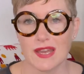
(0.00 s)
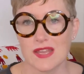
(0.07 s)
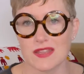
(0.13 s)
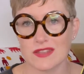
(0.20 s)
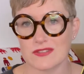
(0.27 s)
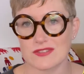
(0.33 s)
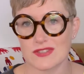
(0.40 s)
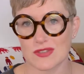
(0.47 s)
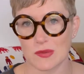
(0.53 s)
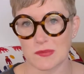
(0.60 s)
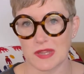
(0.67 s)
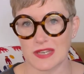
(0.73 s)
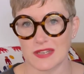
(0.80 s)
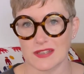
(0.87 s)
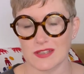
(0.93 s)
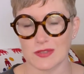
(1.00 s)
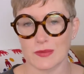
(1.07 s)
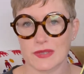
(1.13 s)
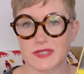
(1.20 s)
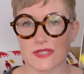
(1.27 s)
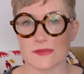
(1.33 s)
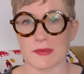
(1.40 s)
There's so many good
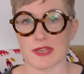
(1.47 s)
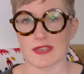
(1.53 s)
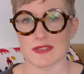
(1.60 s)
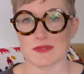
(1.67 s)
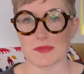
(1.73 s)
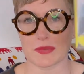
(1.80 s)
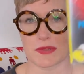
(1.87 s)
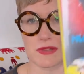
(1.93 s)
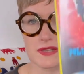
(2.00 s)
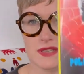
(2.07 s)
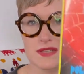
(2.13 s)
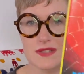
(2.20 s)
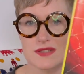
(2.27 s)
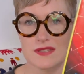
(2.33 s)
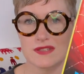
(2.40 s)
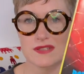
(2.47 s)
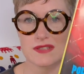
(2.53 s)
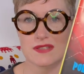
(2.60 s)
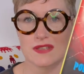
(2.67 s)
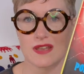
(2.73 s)
ones, but Police